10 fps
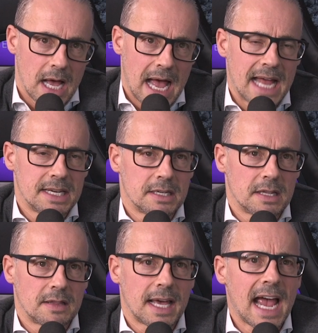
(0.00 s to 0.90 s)
and
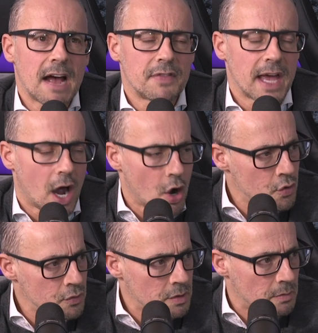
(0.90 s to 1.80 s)
they have their
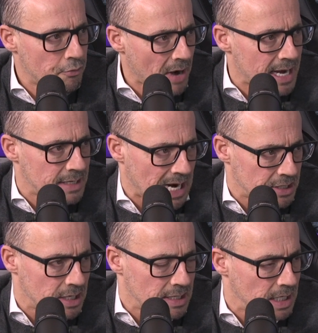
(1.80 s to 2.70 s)
own brand,
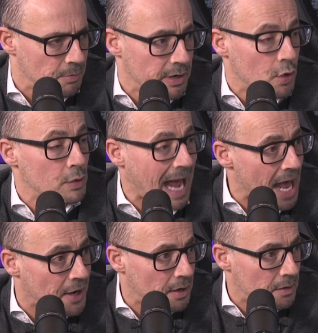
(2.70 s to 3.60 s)
actually, C B R E, called
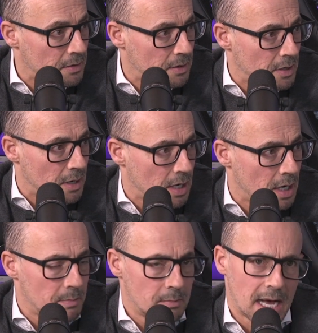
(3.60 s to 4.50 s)
HANA.
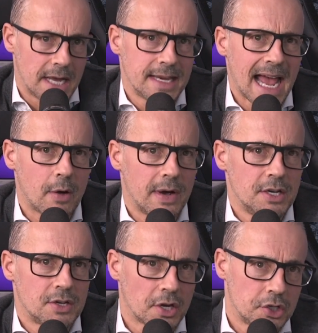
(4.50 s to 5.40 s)
Um, and now
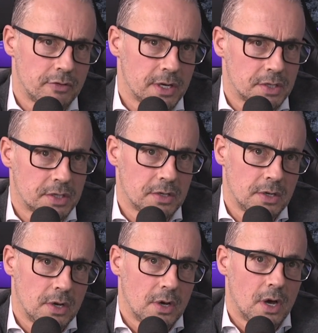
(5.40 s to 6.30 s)
Industrious,
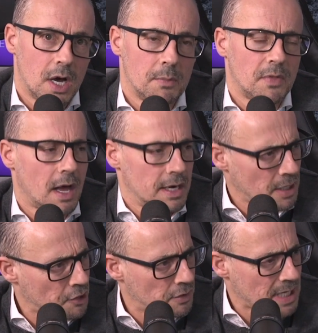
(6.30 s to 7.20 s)
um, and
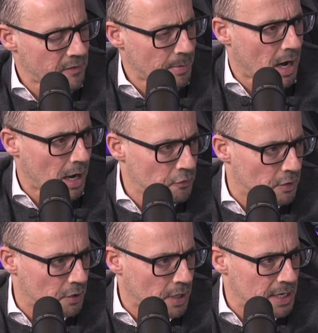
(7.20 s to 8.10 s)
Industrious have about one hundred
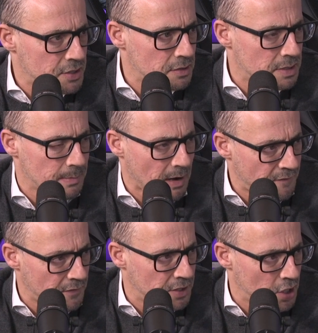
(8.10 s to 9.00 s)
locations in about
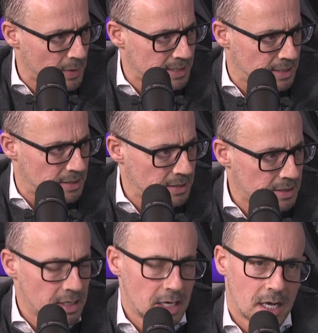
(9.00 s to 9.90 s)
fifty U S cities.
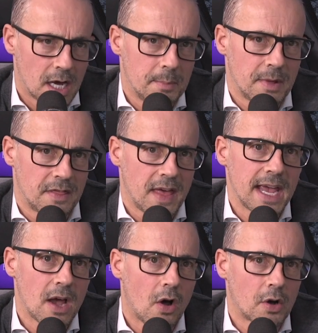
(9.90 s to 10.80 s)
Um, they
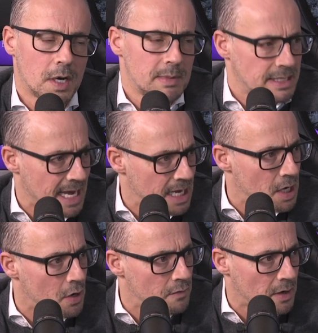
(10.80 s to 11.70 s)
are going to be taking
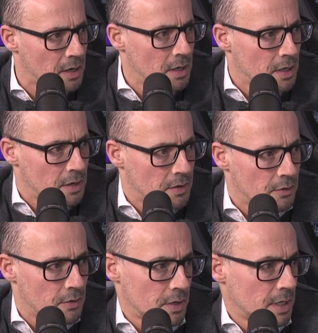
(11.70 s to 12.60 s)
over the,
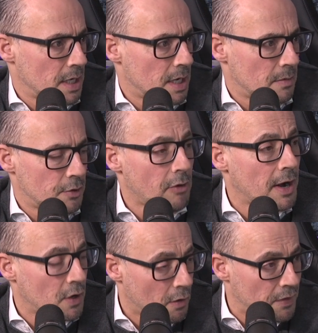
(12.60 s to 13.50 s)
the, uh, the
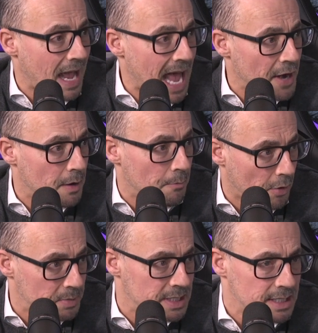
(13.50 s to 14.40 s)
running of the HANA
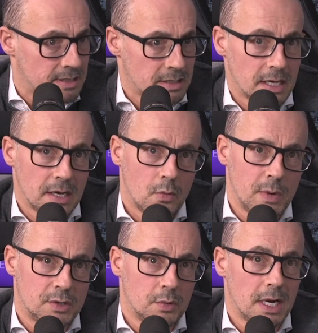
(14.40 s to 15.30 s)
properties,
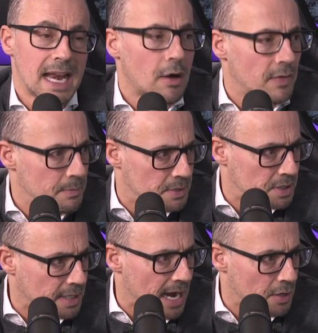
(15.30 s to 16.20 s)
which would allow them to
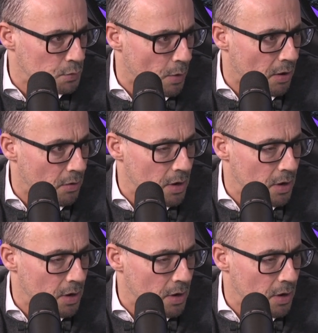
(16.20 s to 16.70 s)
scale as well.